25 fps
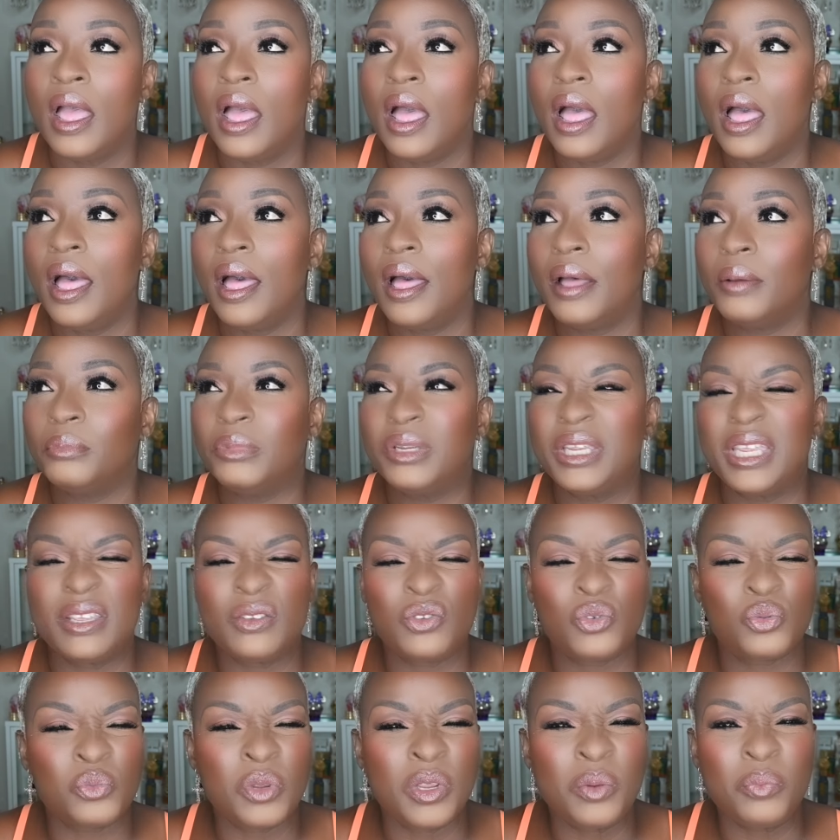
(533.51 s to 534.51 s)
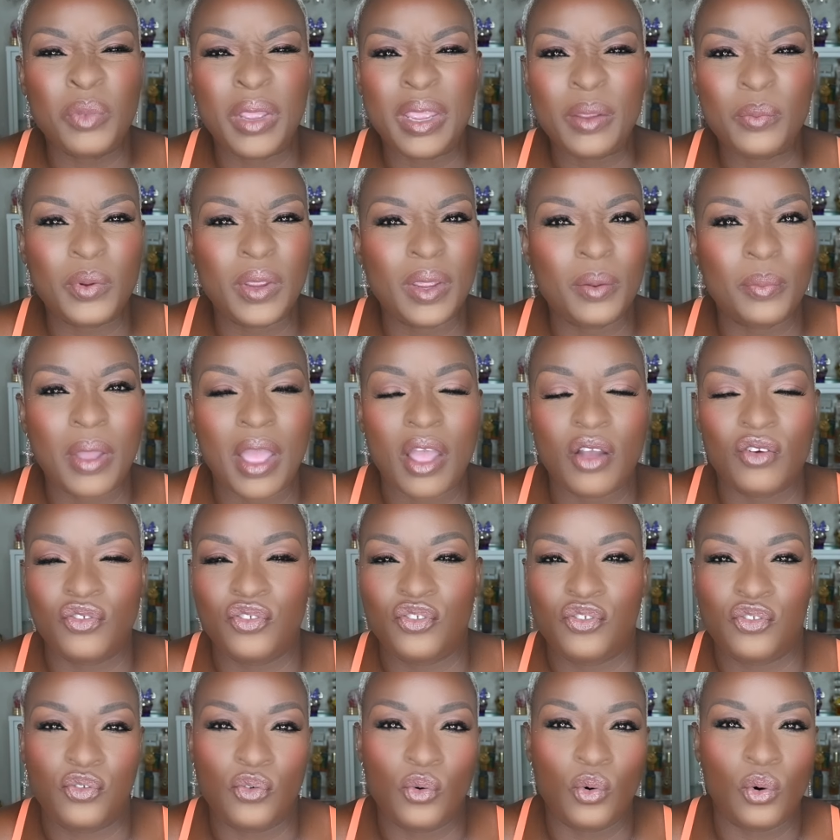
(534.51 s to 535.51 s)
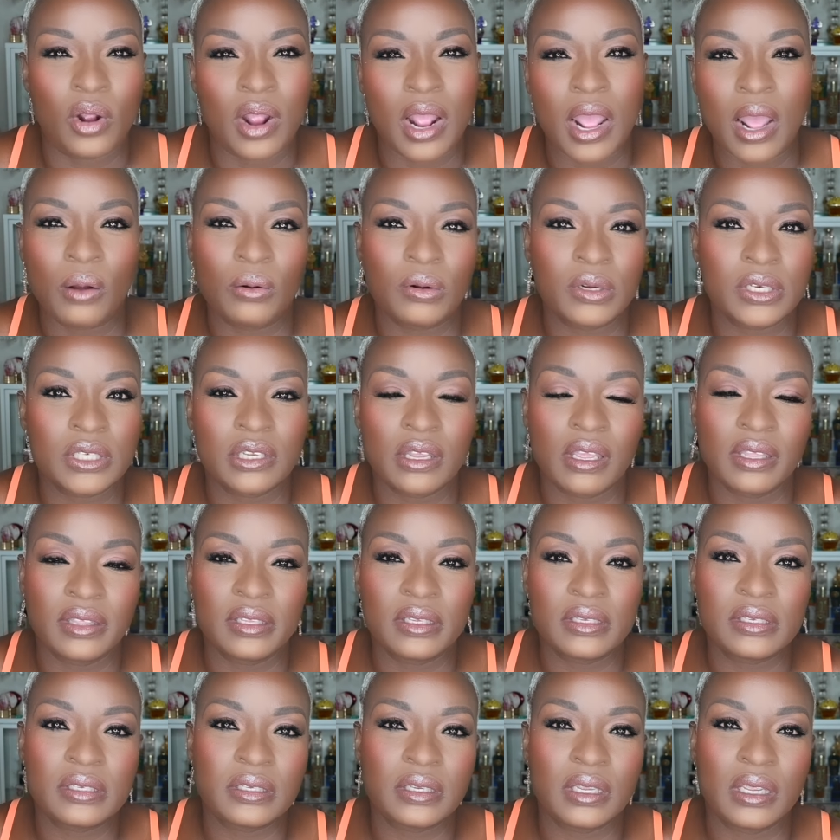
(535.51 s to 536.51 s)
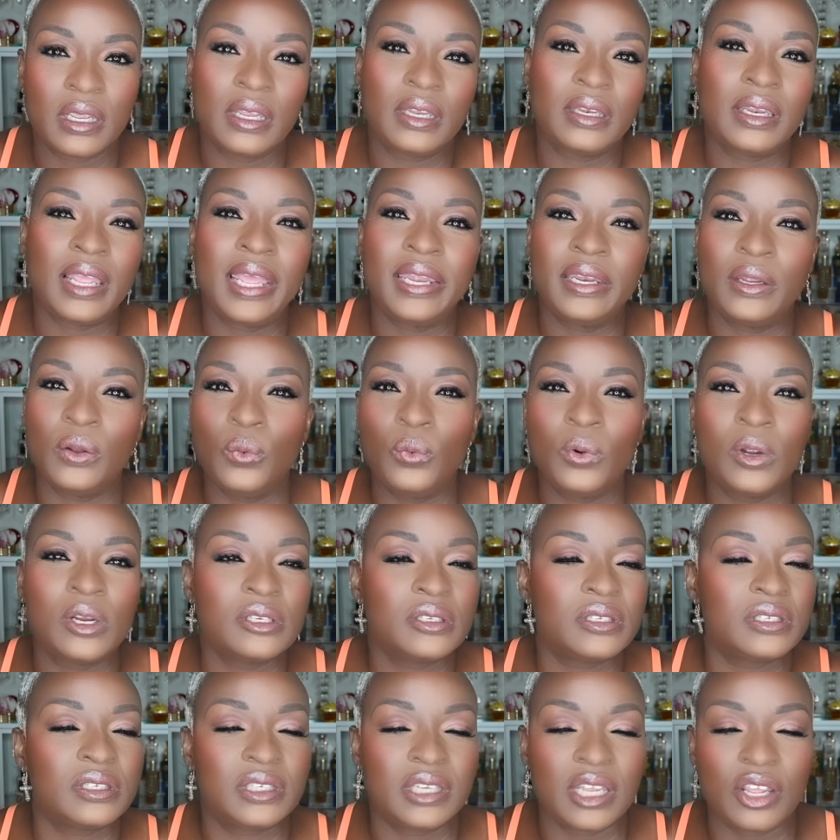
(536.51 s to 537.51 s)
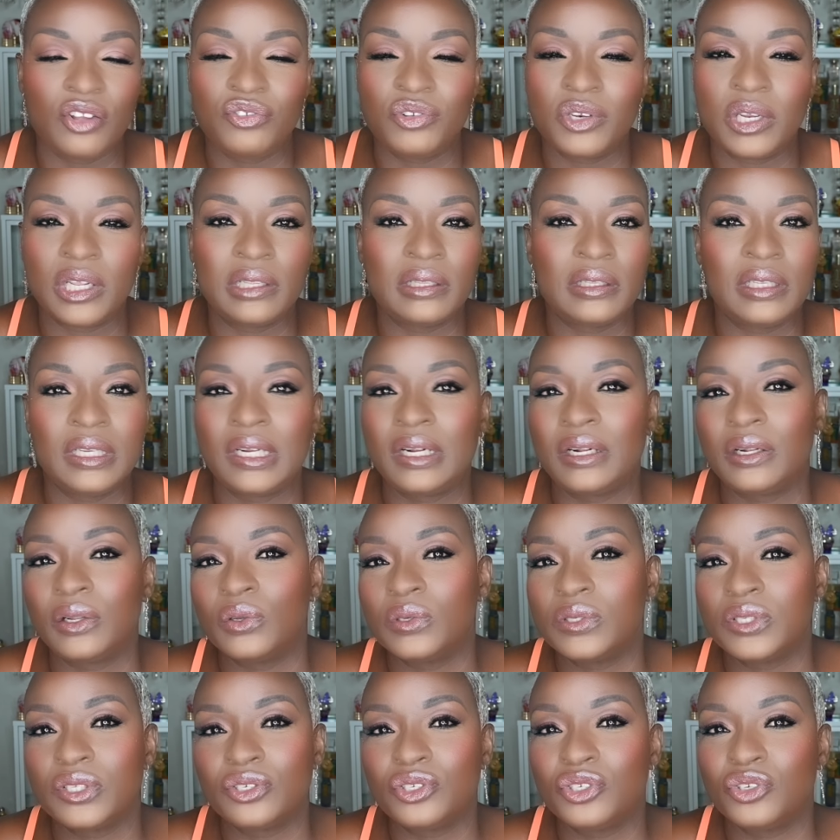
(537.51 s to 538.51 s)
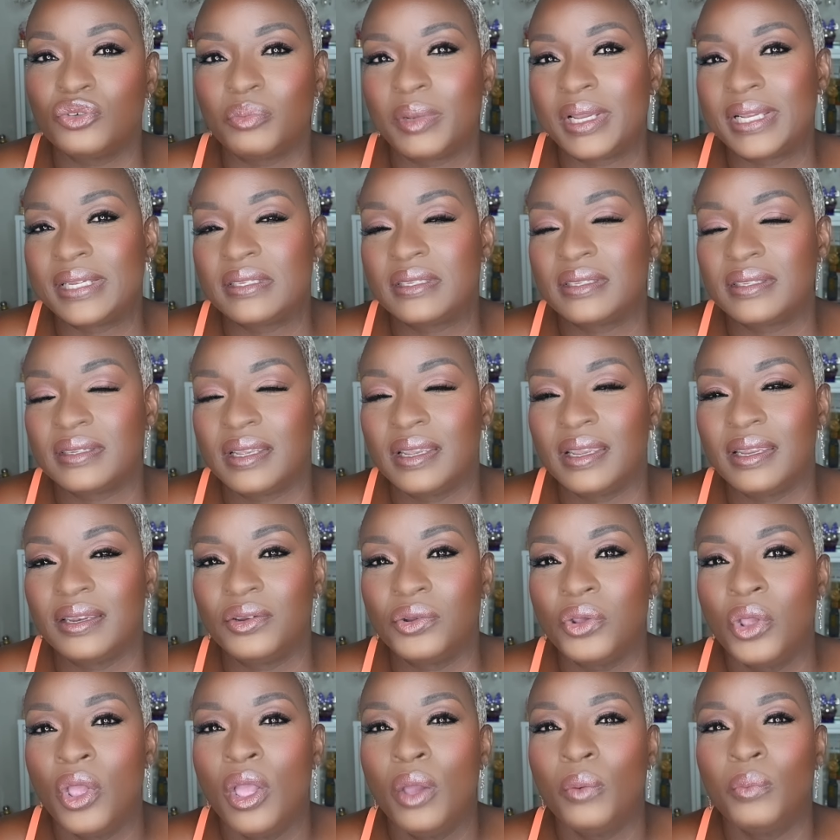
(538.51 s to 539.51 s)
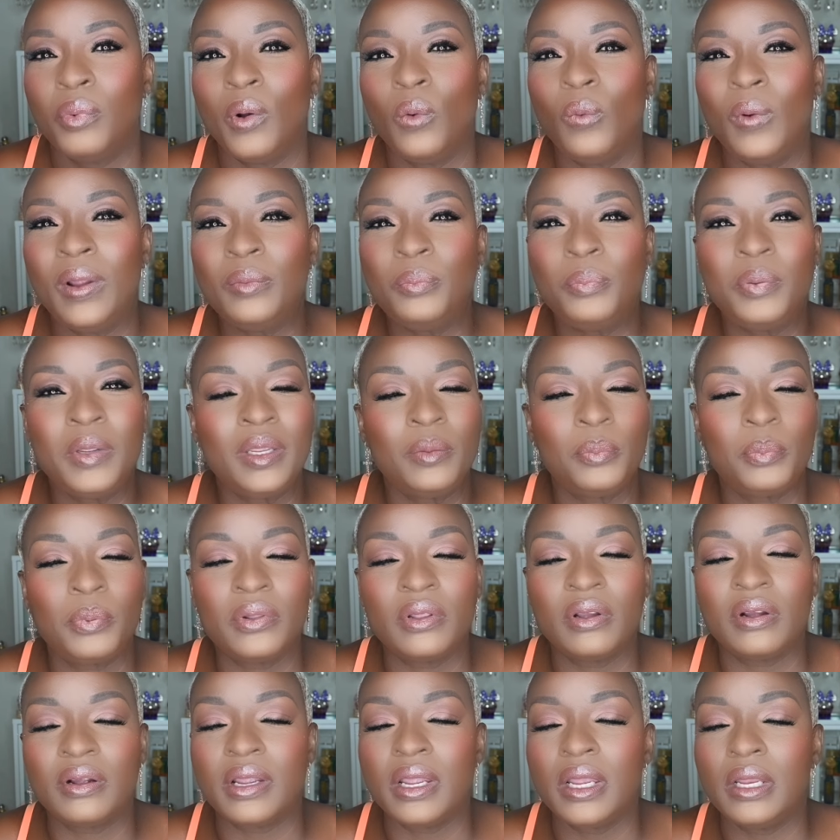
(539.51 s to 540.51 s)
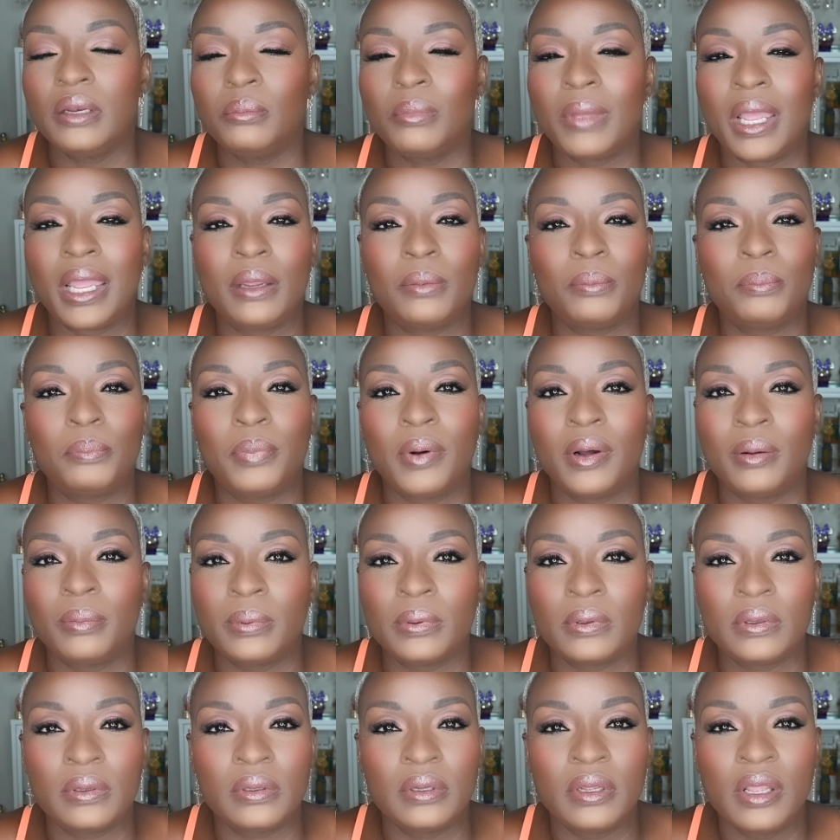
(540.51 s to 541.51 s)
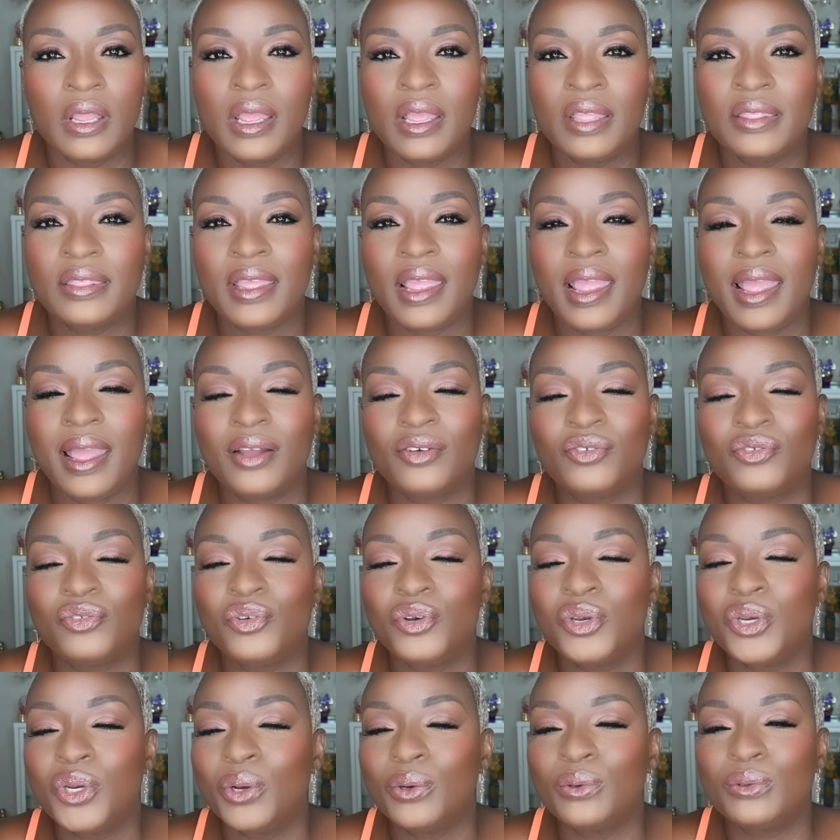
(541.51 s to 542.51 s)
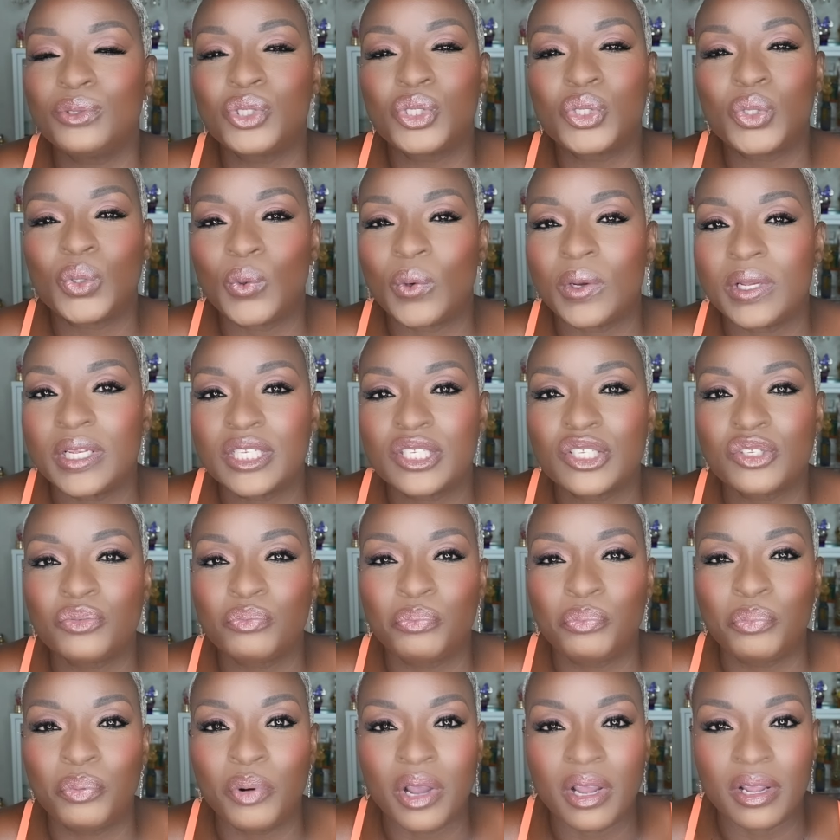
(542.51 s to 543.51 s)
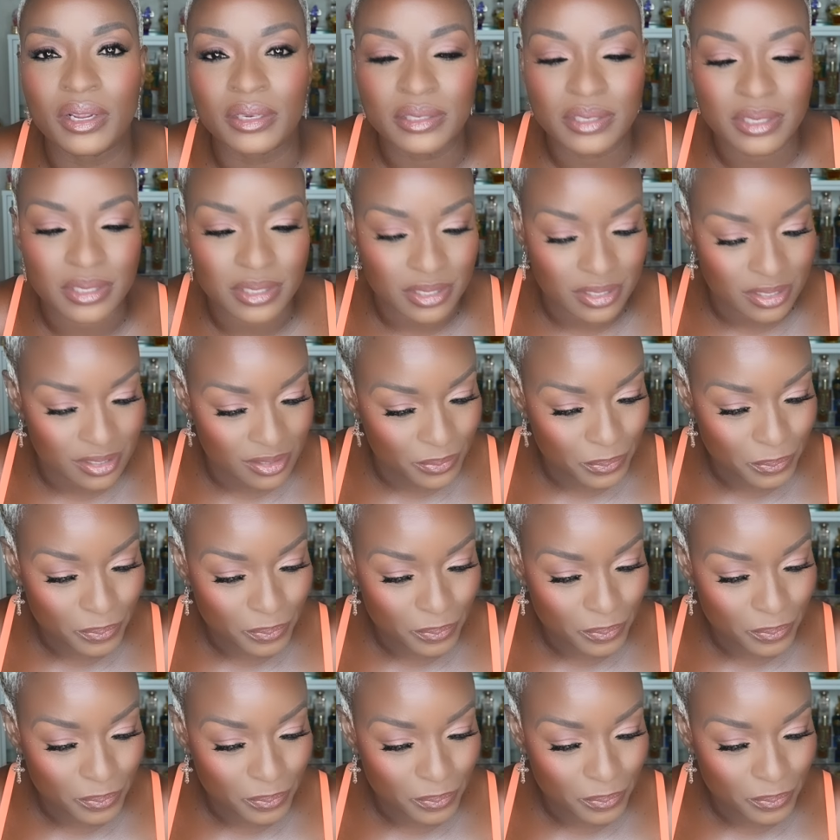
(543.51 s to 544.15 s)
Um, gives me maybe about four hours on the skin and it wears definitely closer to my skin. But when people are in my bubble, they have no choice but,